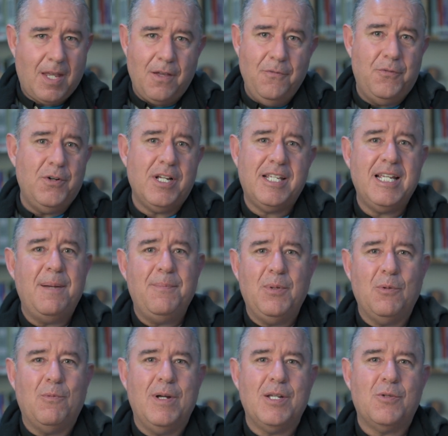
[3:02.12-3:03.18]
For
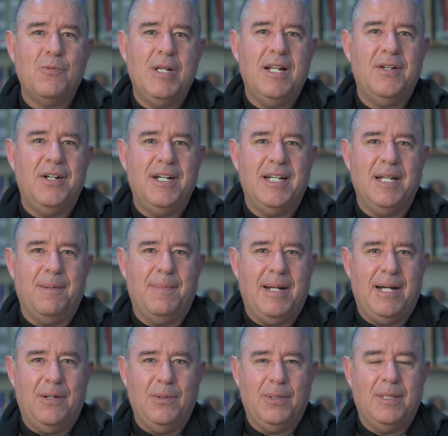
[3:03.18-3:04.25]
example, once we learned
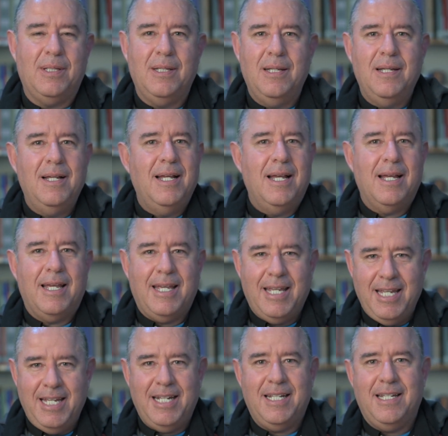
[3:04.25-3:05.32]
about
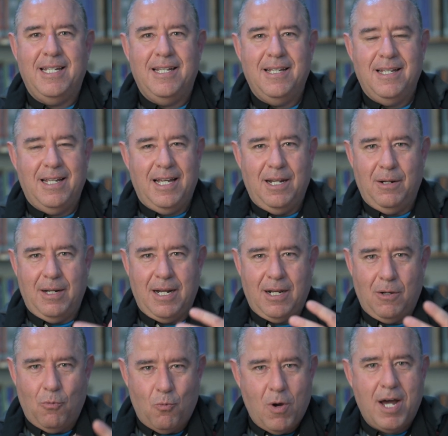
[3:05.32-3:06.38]
heat and
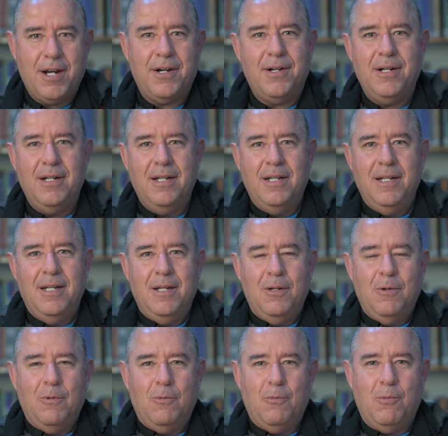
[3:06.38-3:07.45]
water,
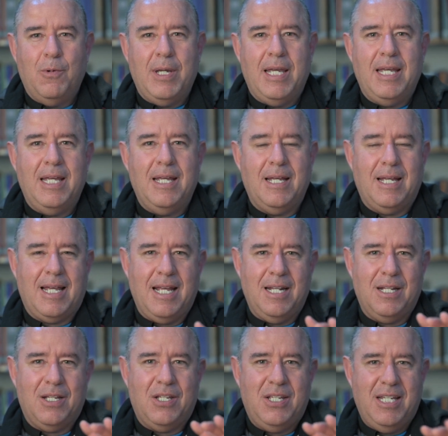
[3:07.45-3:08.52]
we
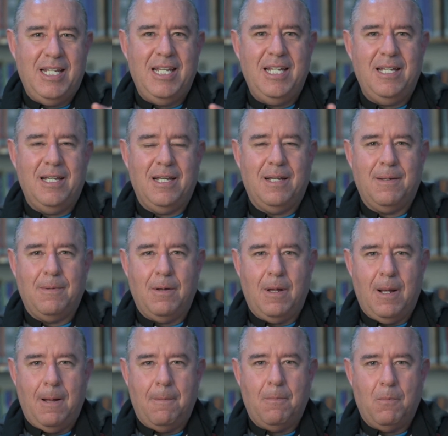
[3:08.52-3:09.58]
can see
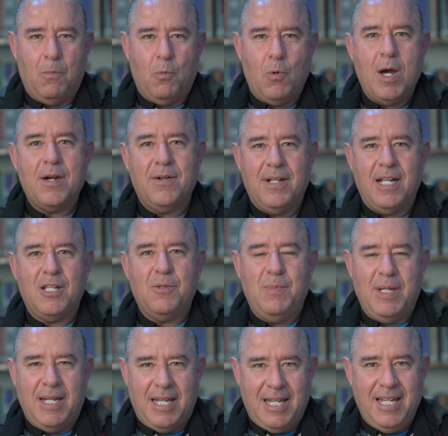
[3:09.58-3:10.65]
water that's
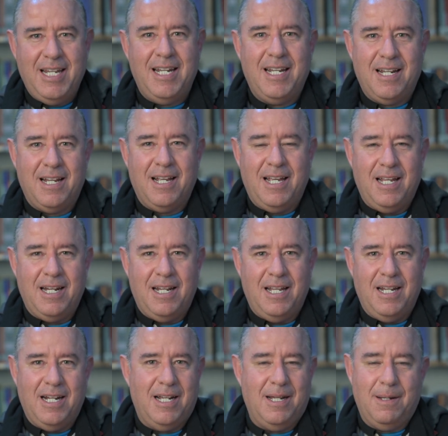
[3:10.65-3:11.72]
been heating
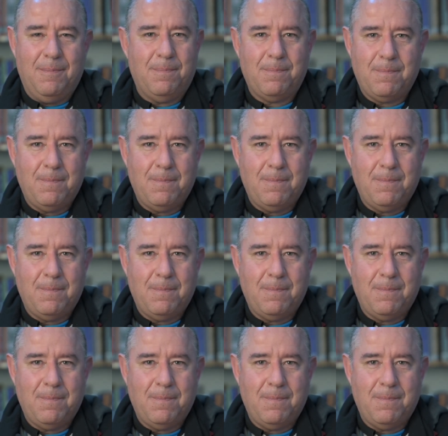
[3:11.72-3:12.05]
in a